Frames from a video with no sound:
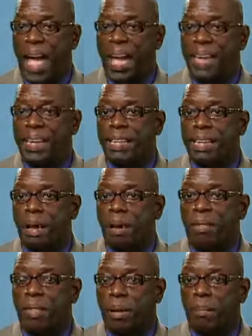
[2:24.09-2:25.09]
And
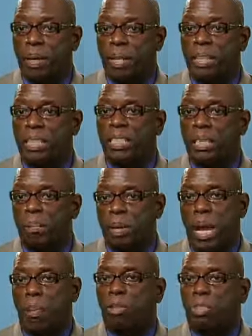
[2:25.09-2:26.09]
the ability to
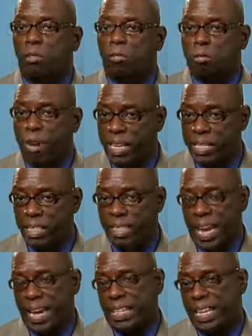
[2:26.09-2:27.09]
be able to reach
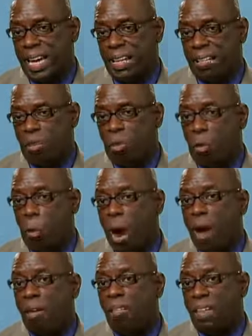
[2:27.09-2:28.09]
that talent
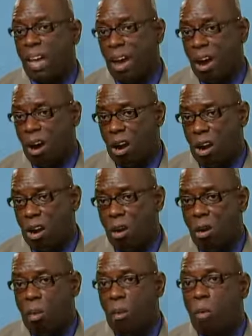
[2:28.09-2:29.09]
where they are
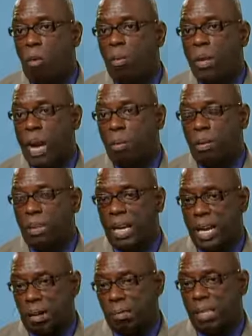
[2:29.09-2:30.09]
will be able to
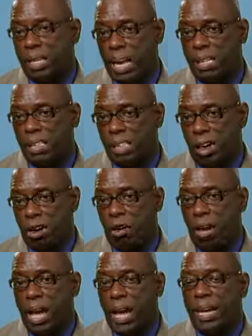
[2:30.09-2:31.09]
help
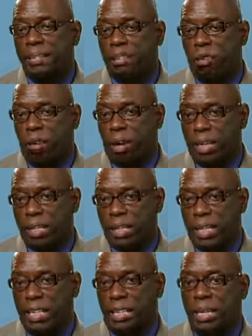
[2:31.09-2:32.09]
Sodexo as an
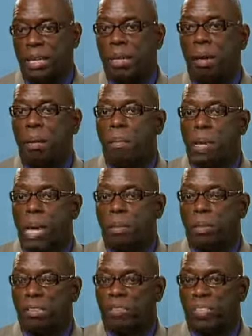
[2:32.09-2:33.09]
organization be
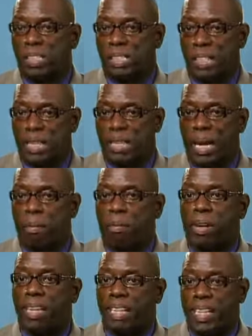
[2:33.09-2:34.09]
able to facilitate
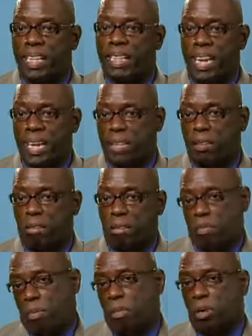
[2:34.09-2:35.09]
bringing that talent
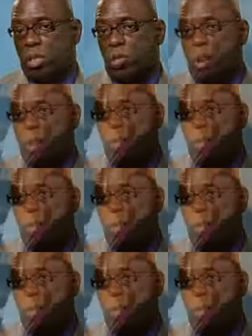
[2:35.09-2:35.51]
on board to